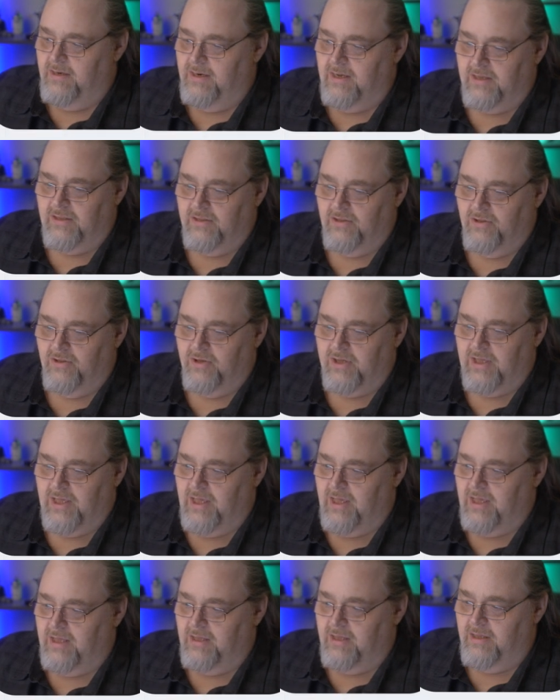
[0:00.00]
and I can look
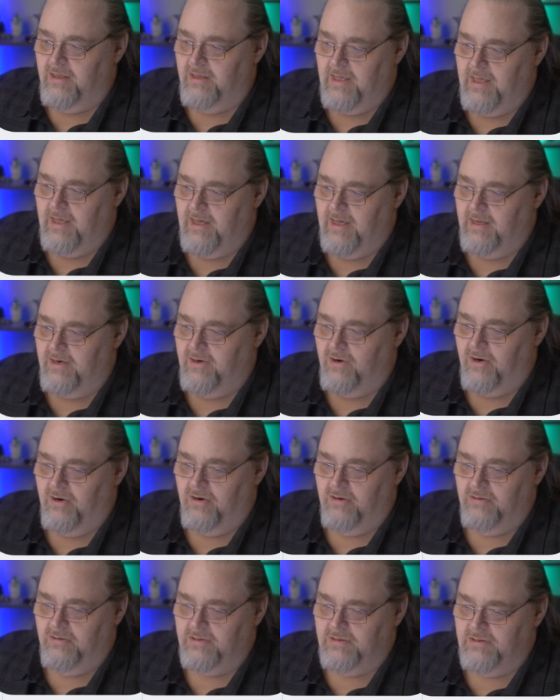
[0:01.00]
at, at
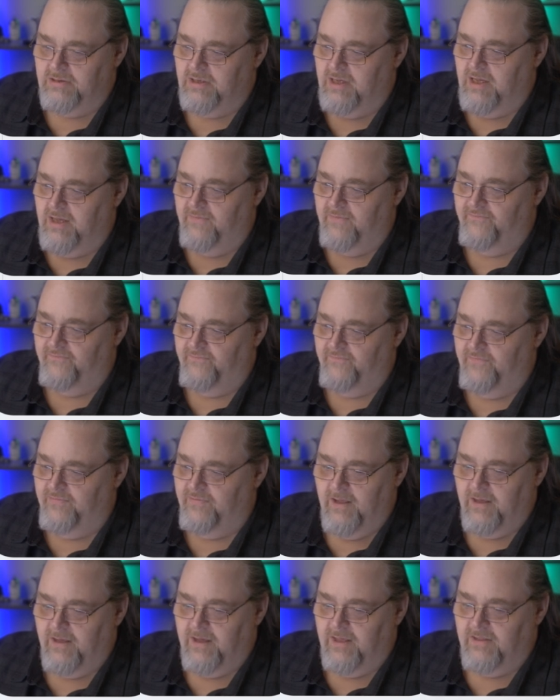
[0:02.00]
our stuff.
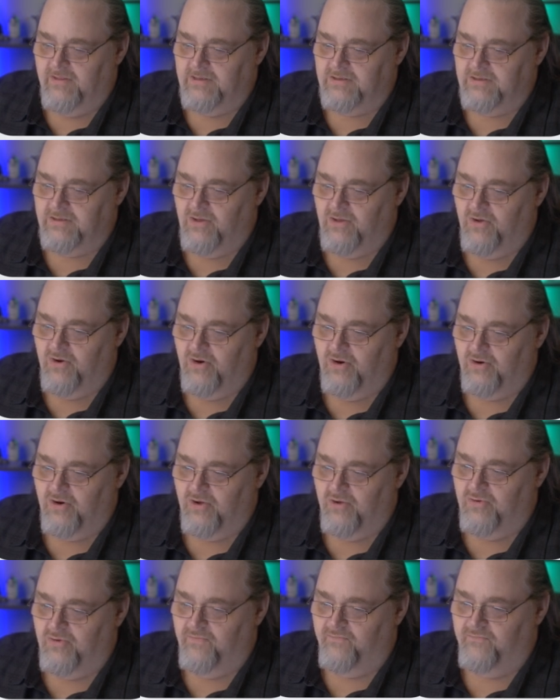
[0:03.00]
Again, this is all hard
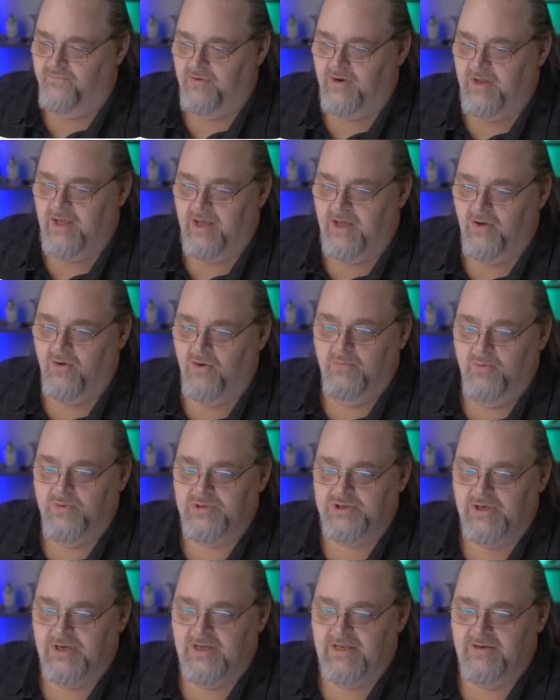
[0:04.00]
coded for now, but we
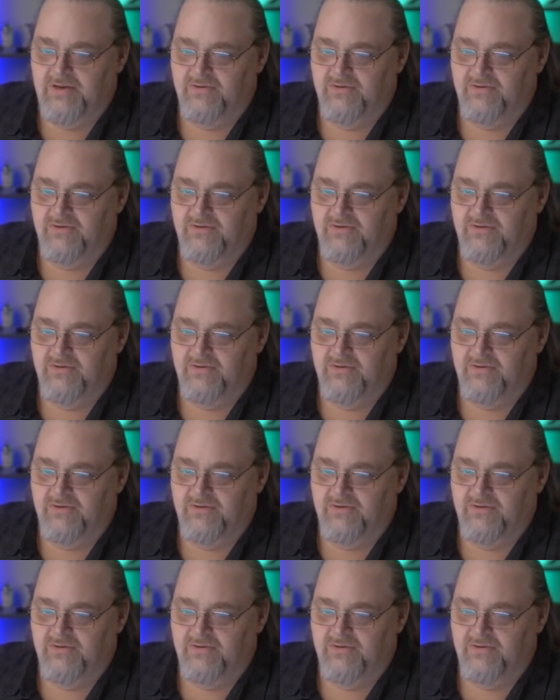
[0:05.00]
should get